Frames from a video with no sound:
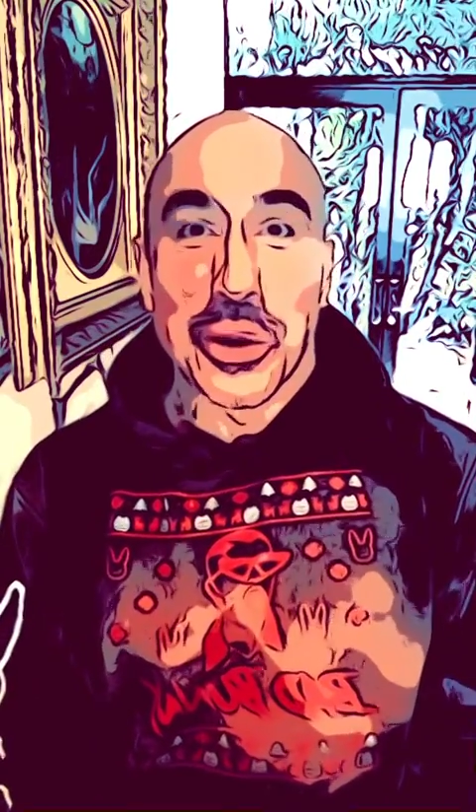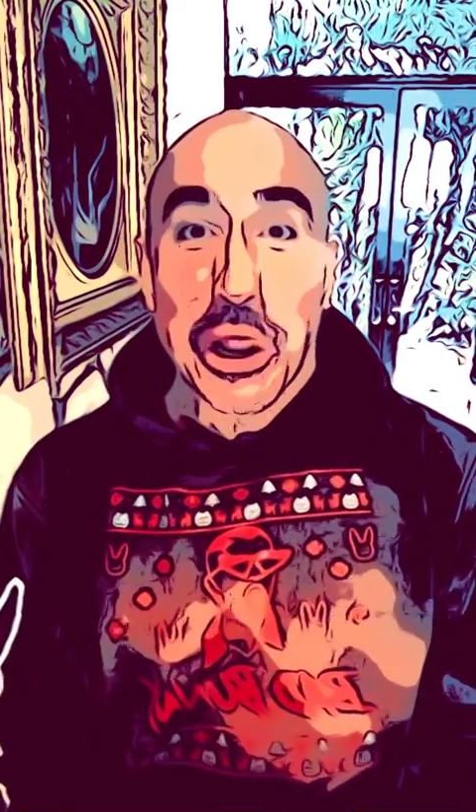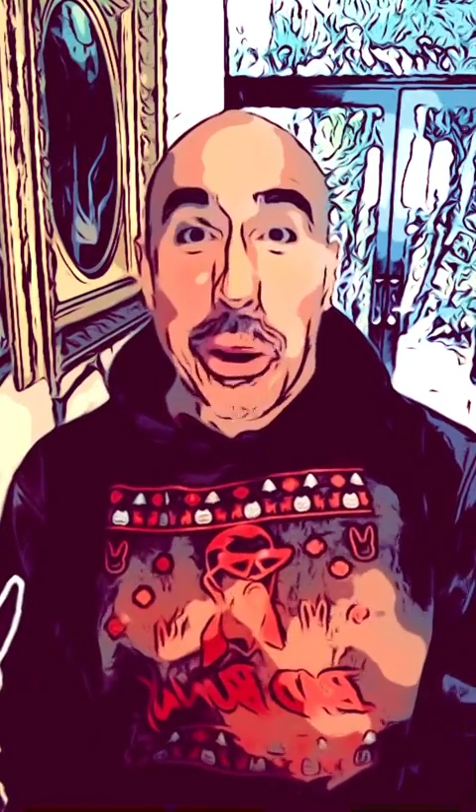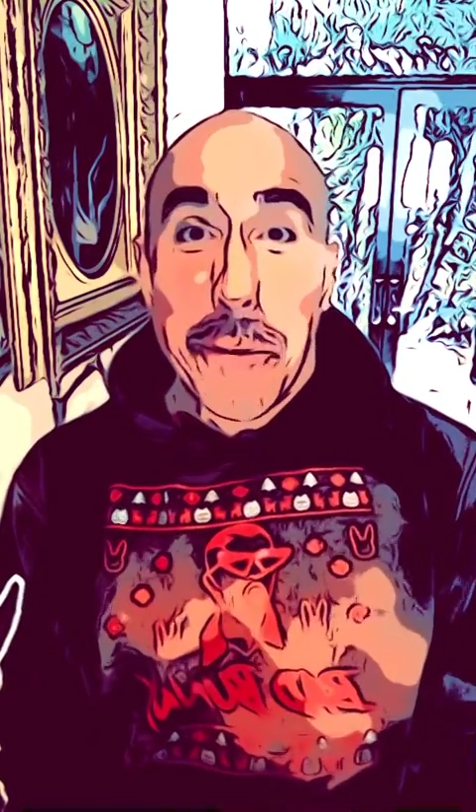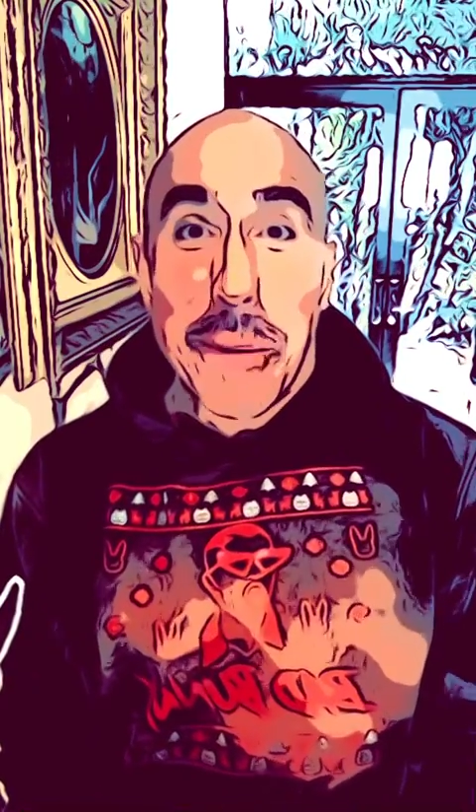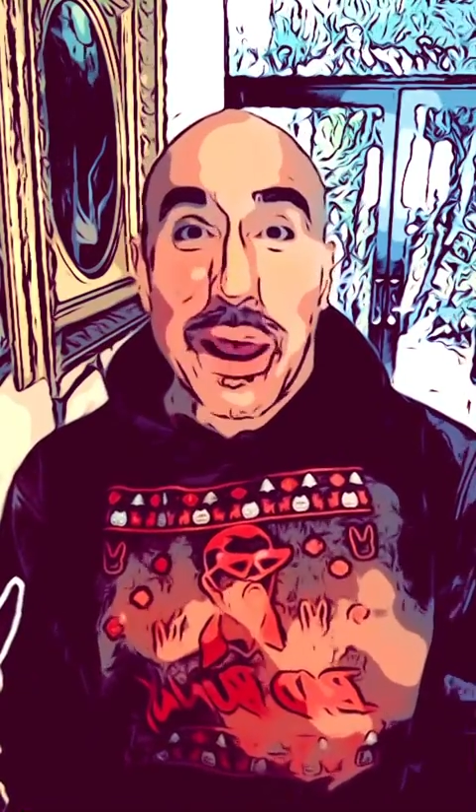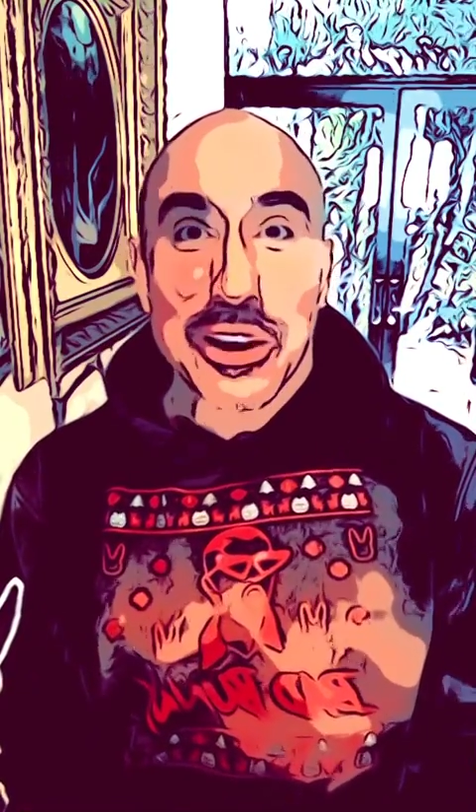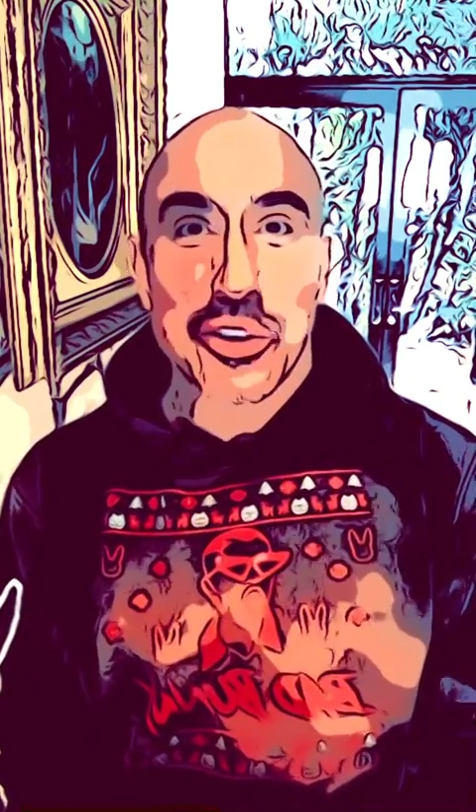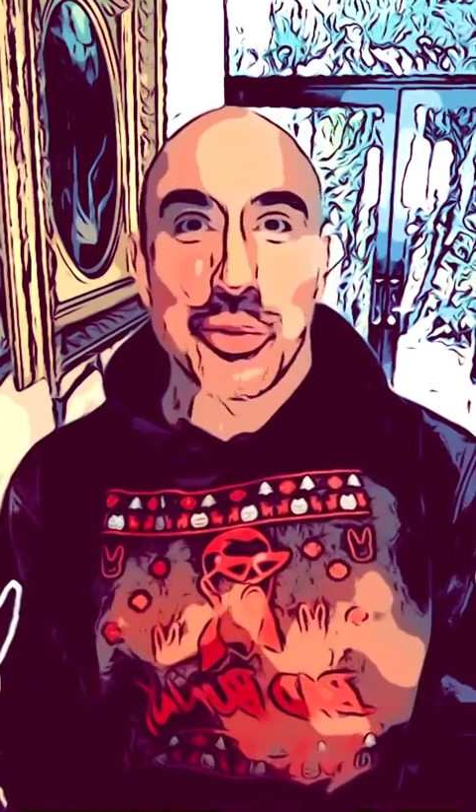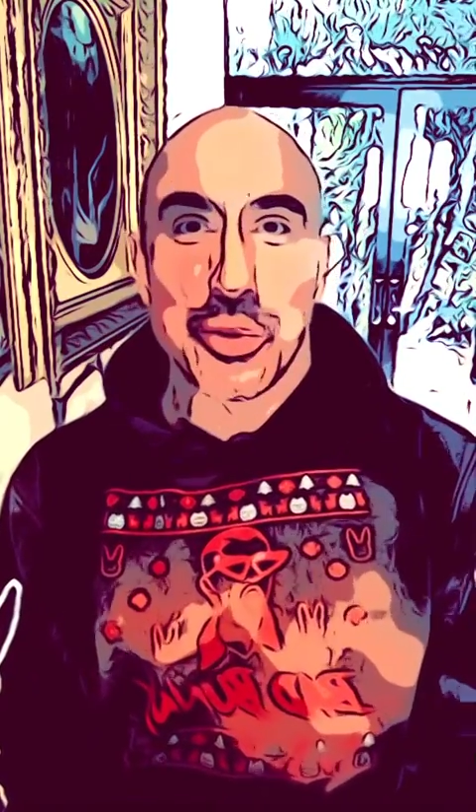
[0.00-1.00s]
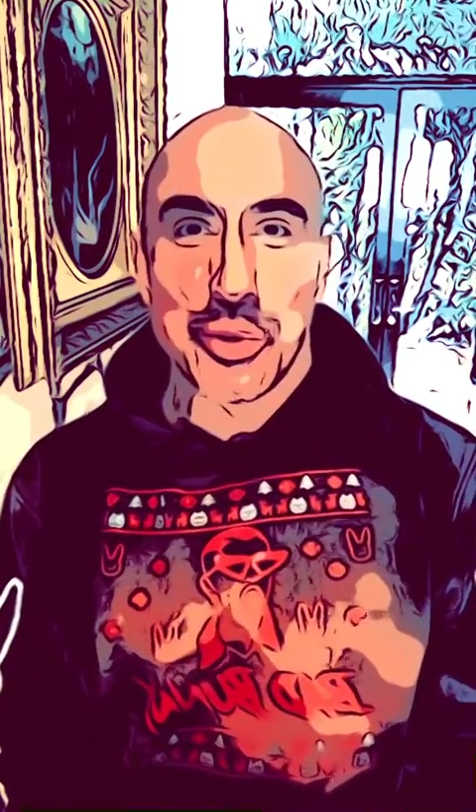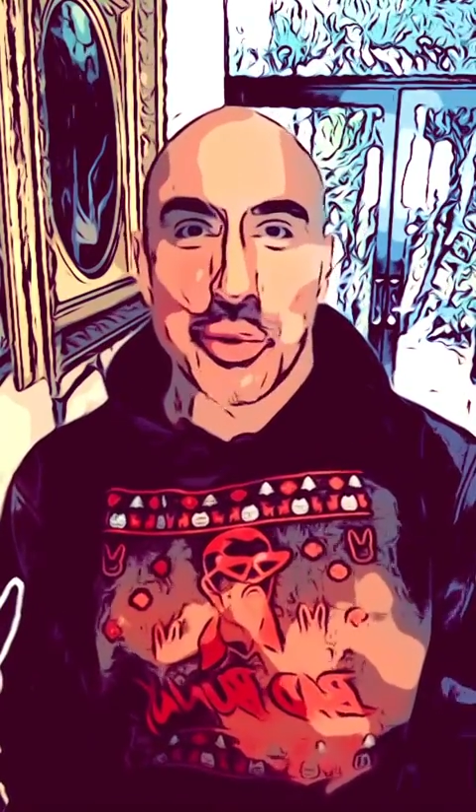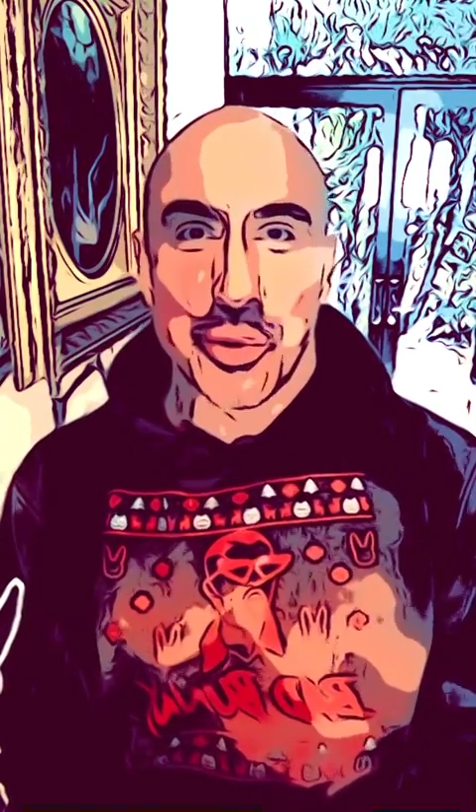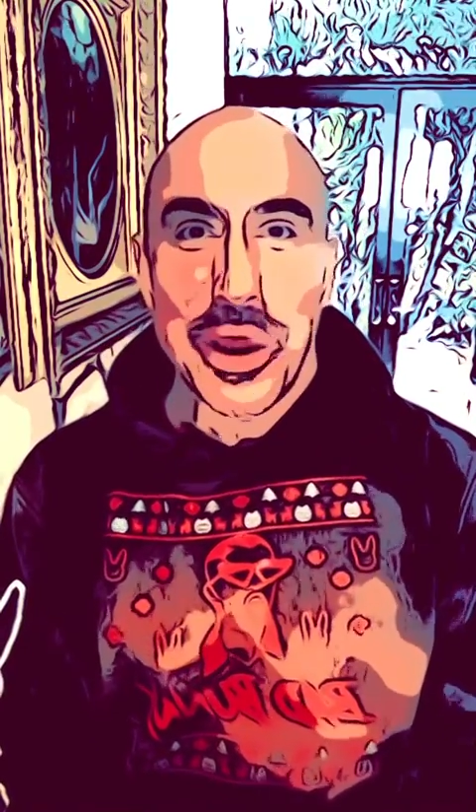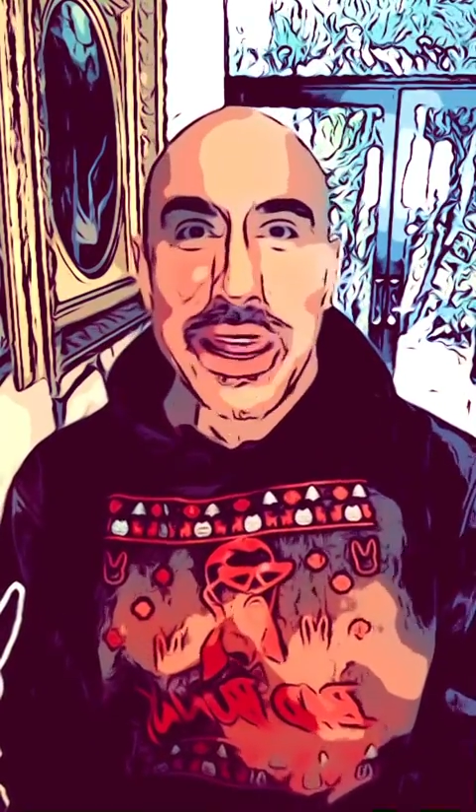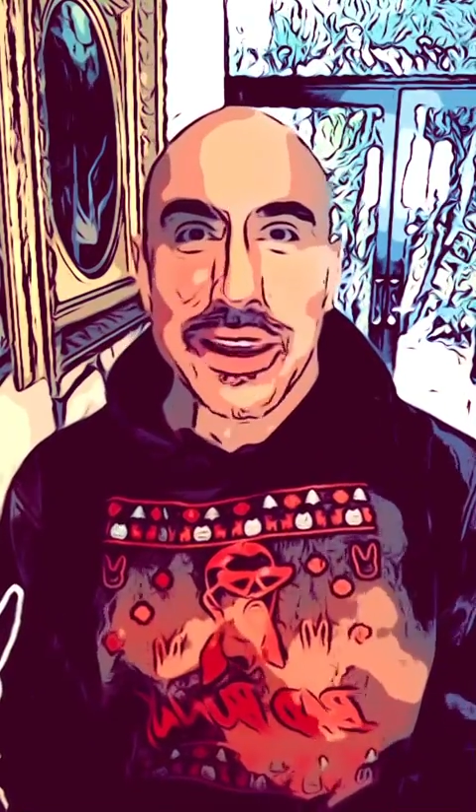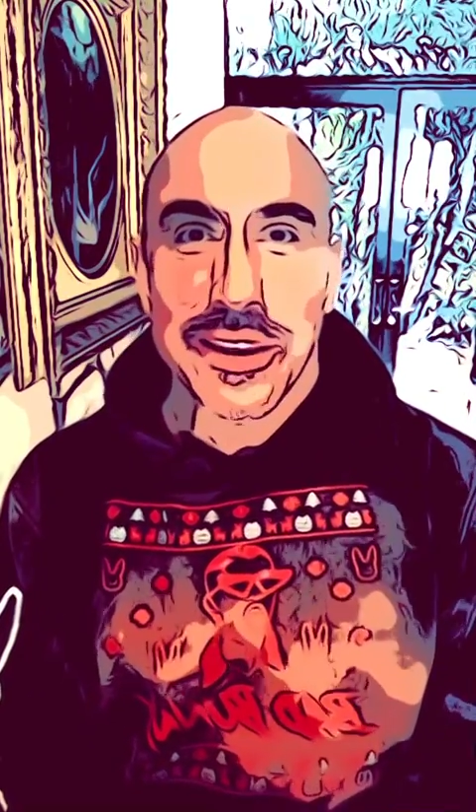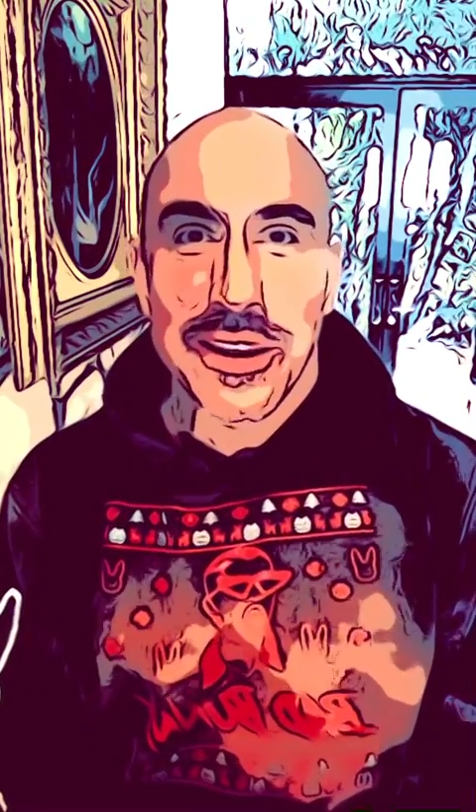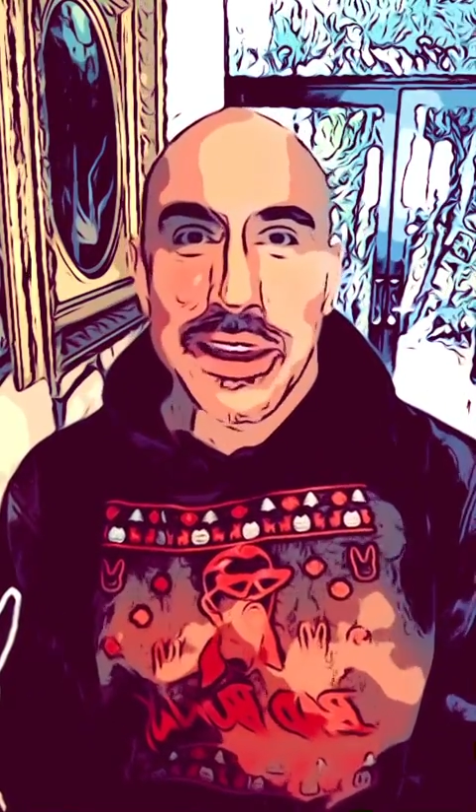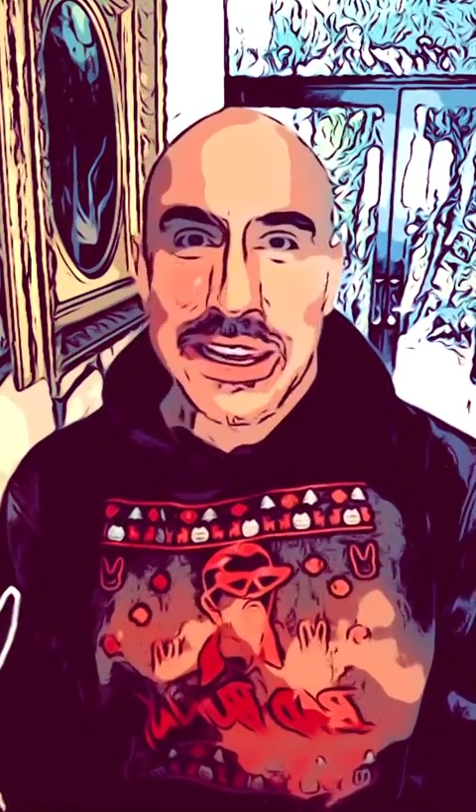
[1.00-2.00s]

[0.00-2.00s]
come back to Ukraine